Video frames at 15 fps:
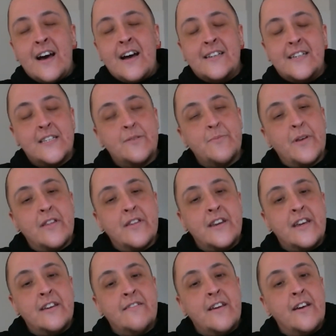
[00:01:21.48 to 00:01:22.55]

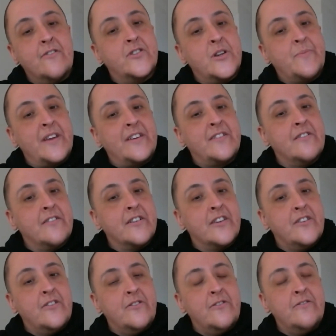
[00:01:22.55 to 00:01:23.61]
disability and
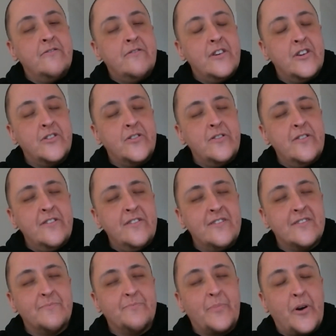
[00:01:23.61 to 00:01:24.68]
LGBTIQ
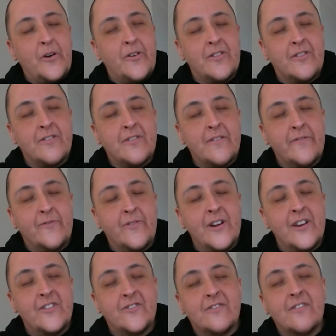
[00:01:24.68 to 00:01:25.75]
issues, both of
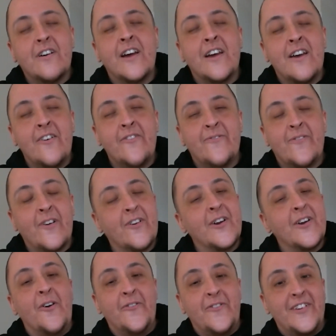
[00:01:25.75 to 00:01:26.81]
which I have very
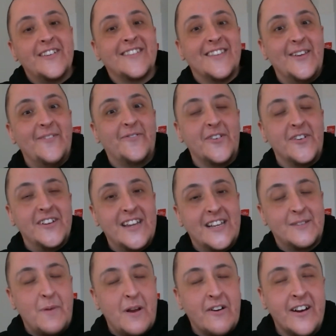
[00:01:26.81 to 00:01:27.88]
obvious lived
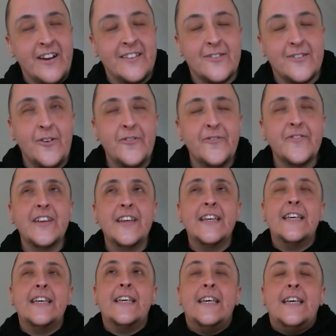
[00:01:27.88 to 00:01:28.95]
experience of.
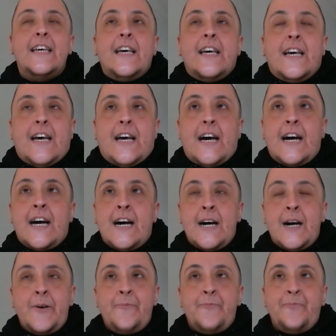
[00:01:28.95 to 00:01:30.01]

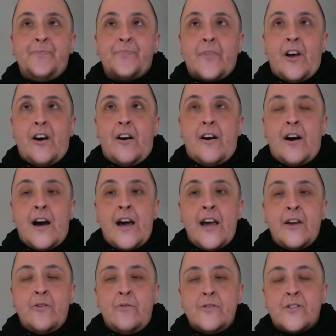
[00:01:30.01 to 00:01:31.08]

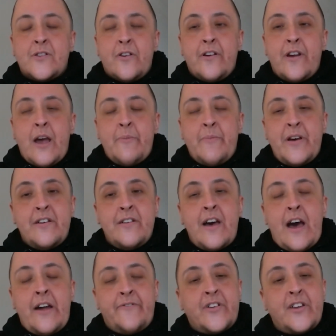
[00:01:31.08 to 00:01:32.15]
I also am an
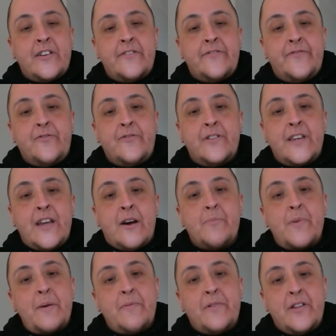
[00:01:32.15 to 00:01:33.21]
advocate for young
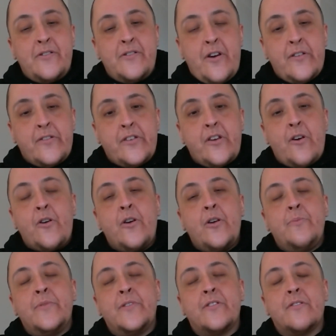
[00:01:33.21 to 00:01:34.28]
people in nursing
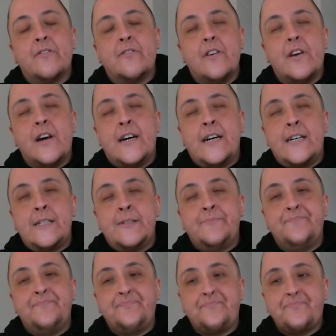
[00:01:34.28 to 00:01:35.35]
homes
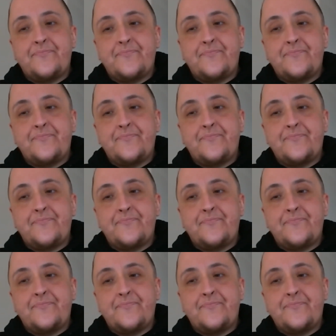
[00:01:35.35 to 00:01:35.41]
and